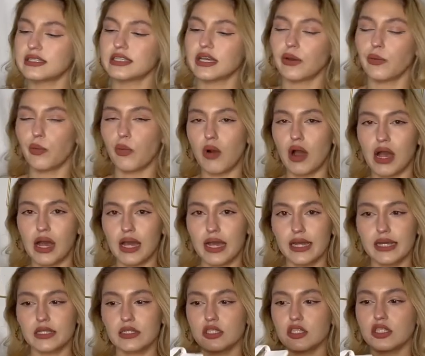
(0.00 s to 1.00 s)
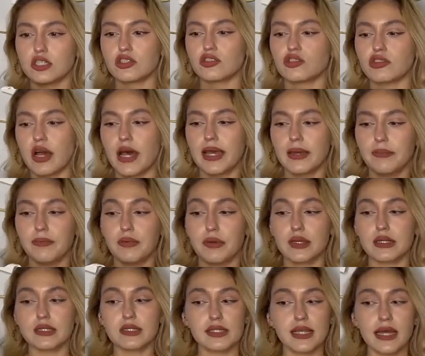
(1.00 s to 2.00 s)
a white
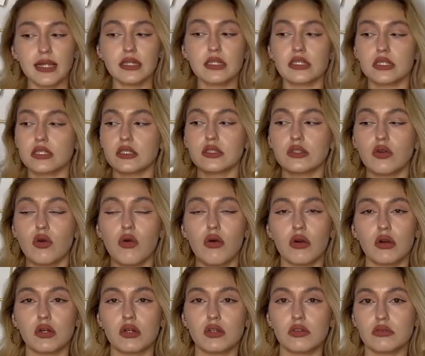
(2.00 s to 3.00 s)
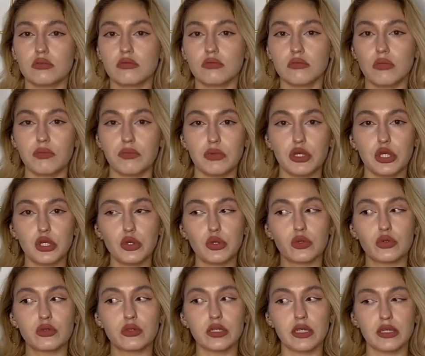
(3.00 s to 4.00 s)
stripy sandal or
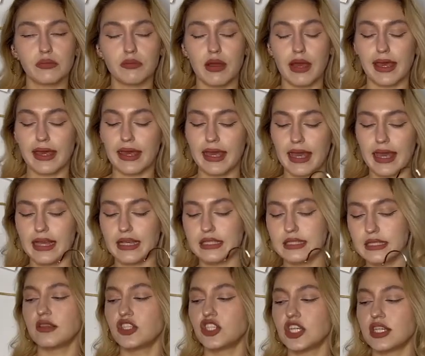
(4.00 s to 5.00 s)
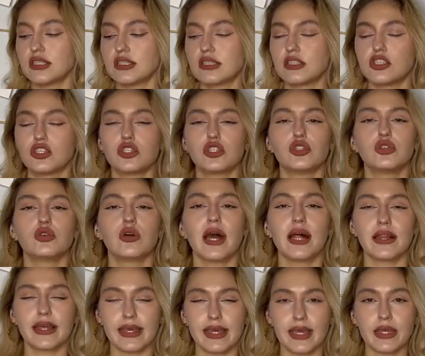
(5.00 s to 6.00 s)
mule in my case, just to
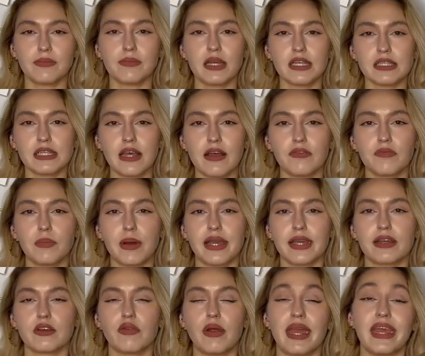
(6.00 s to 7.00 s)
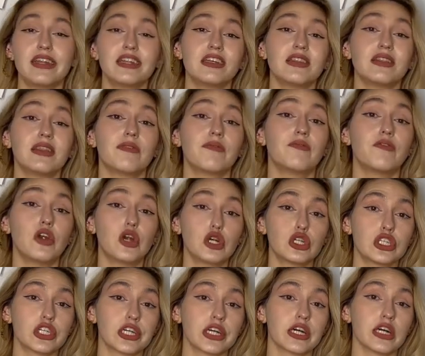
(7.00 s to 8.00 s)
elongate myself by creating the
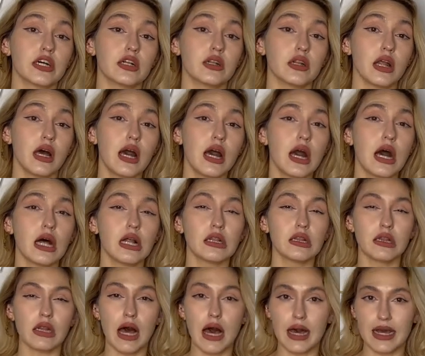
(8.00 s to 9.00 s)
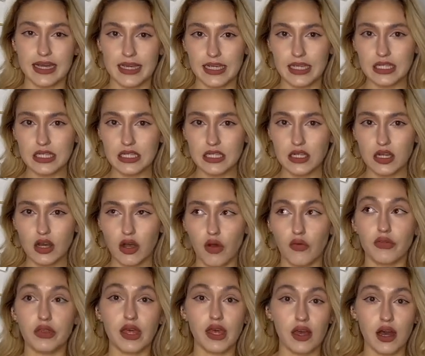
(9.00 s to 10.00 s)
vertical line
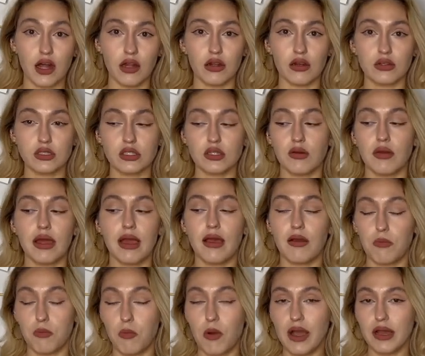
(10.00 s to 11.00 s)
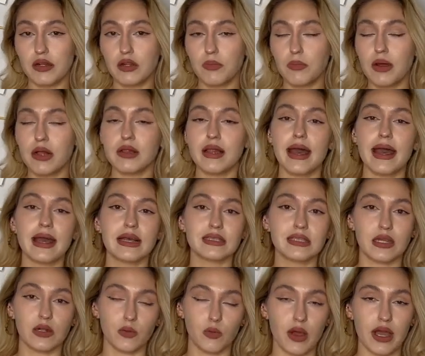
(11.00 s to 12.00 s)
of the color. So I have white on my legs
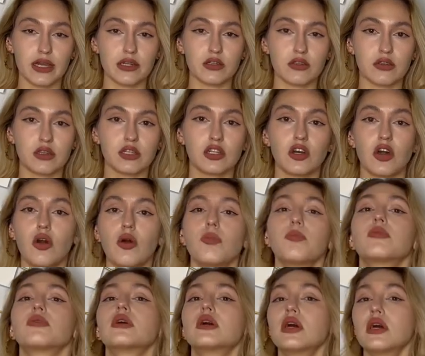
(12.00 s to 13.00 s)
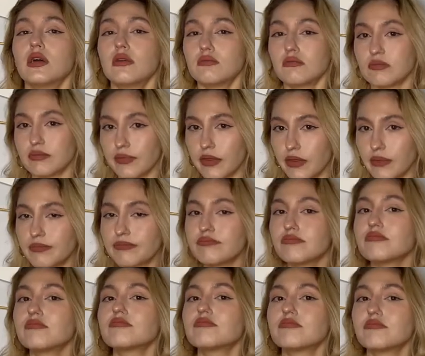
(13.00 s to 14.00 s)
and white on the top.
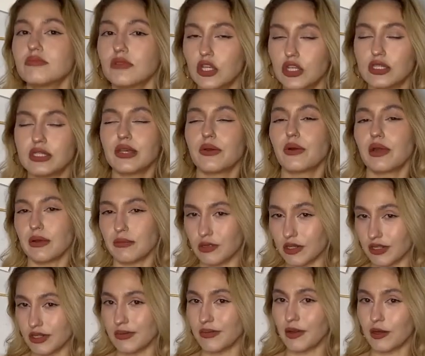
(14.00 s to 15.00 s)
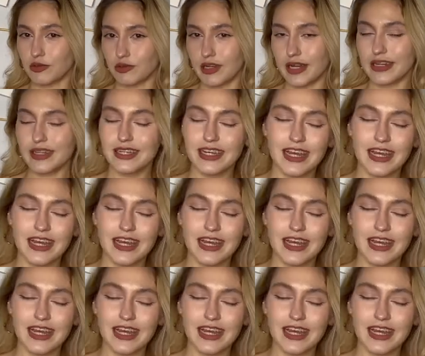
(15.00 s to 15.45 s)
You see what I'm talking about, right?